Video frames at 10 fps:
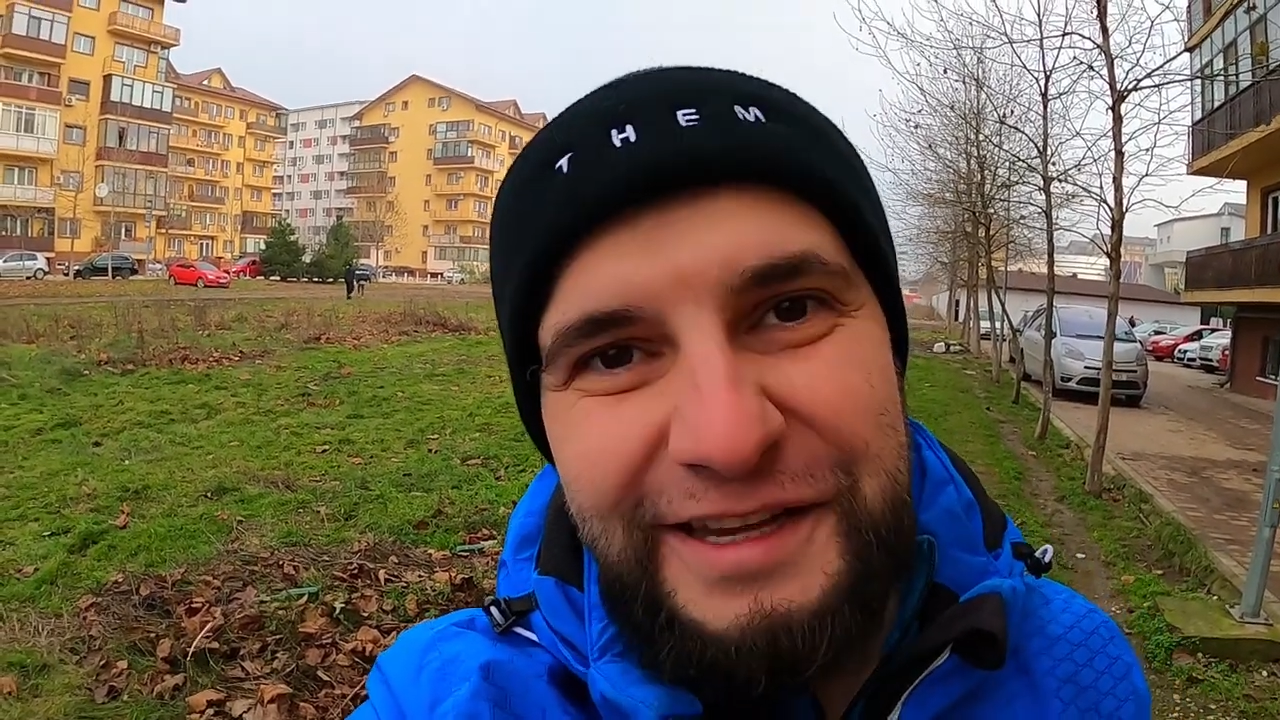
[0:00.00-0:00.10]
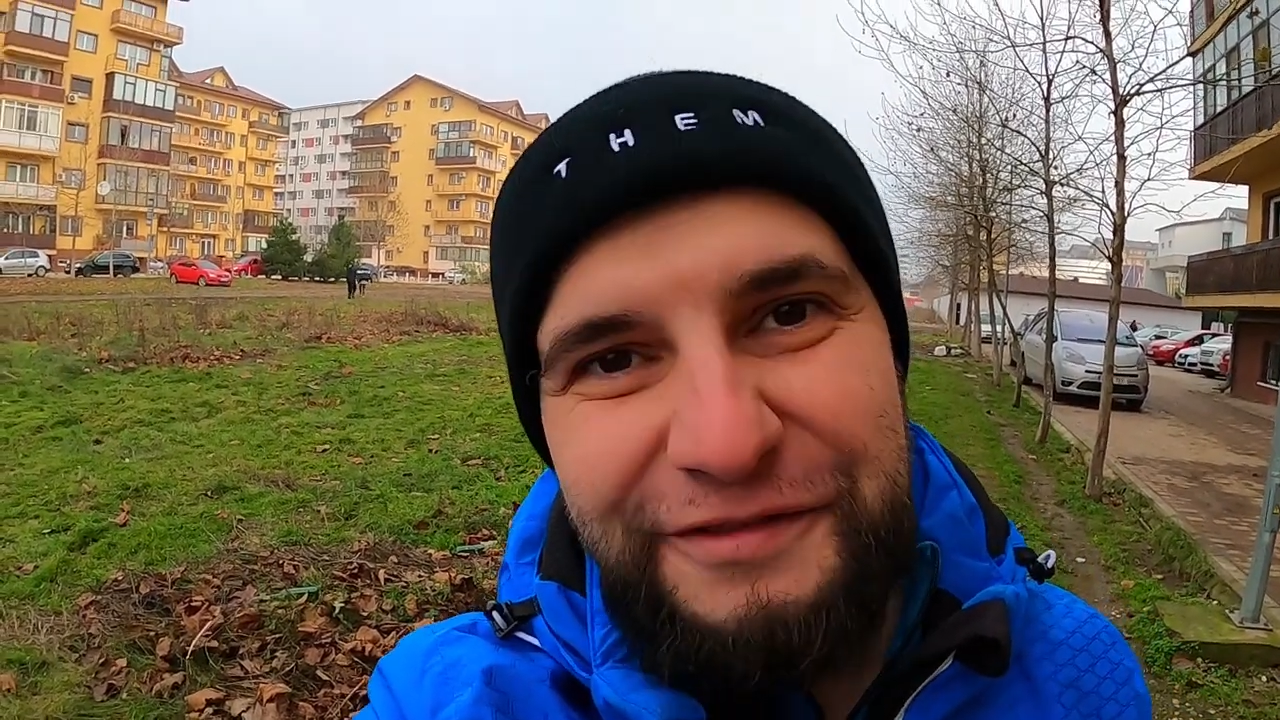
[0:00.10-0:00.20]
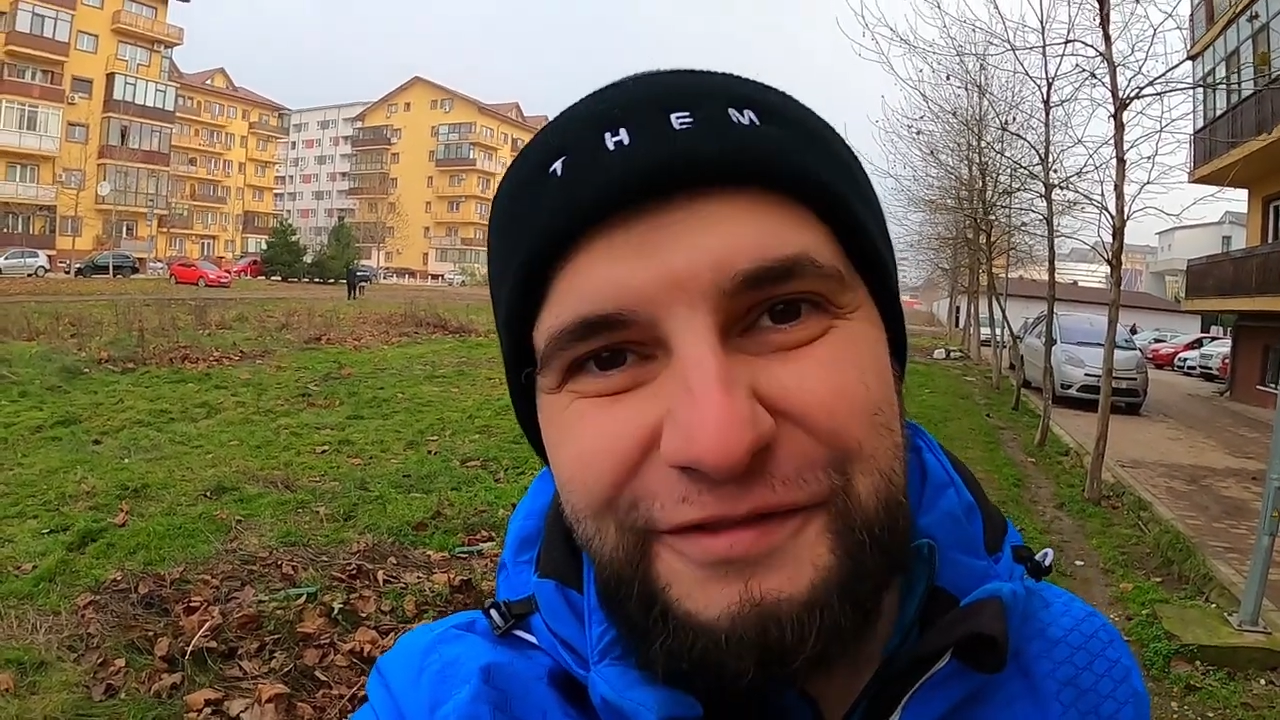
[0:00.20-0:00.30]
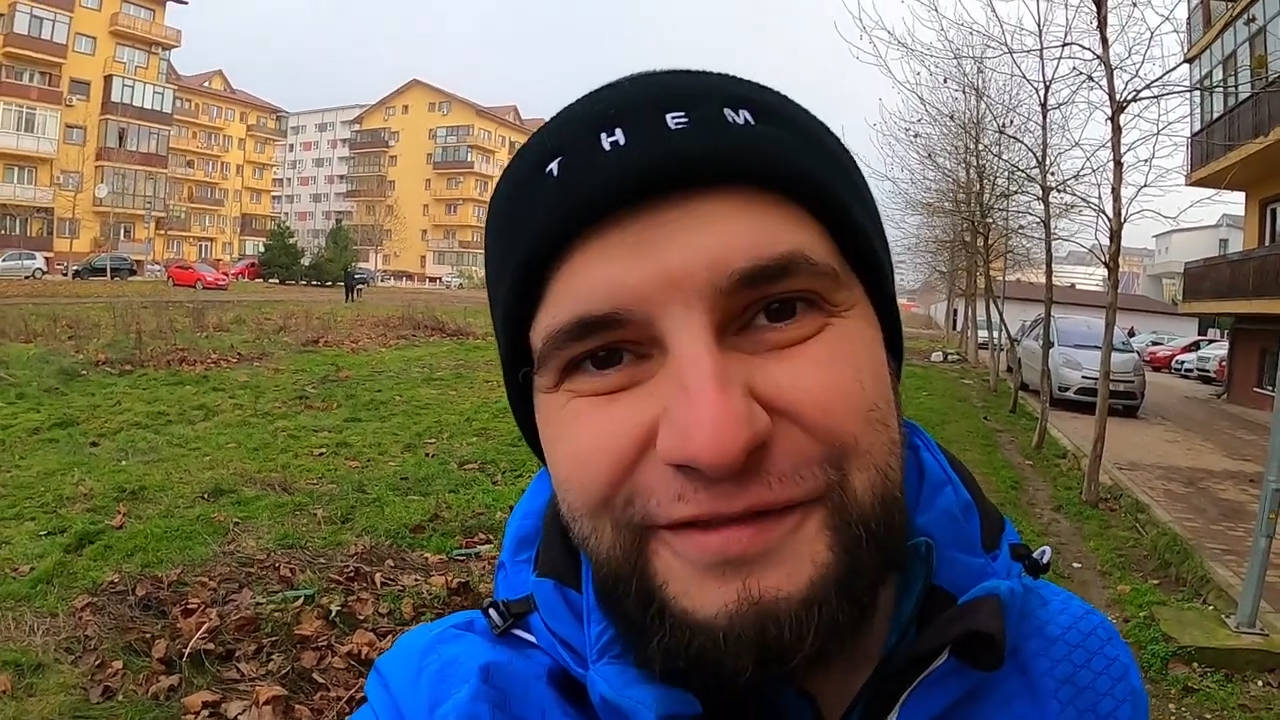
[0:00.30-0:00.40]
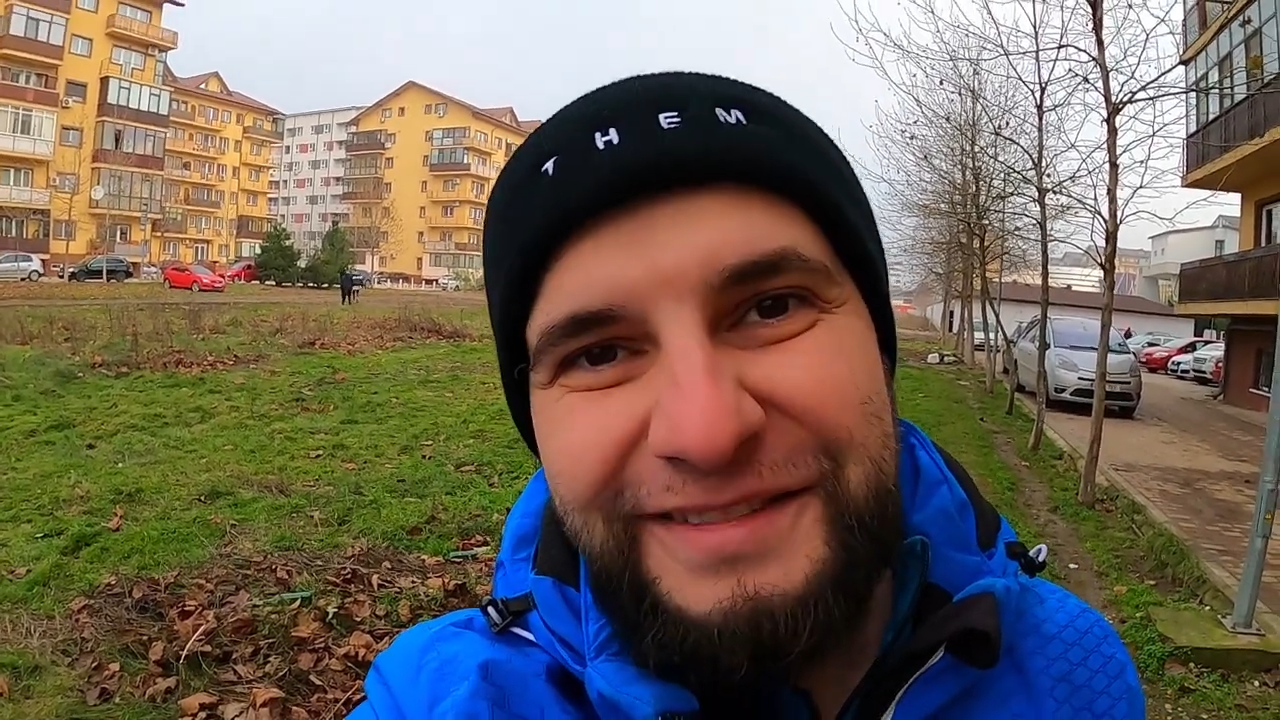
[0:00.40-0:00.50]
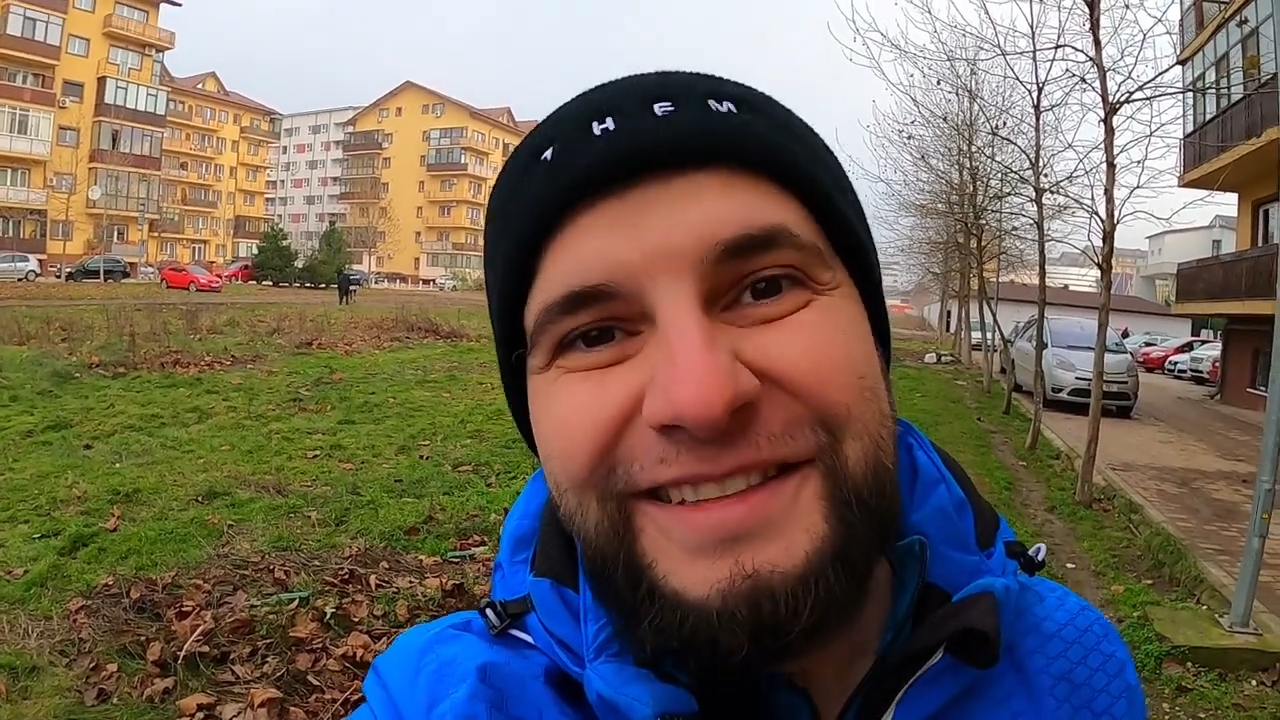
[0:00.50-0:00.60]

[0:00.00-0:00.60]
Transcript: safe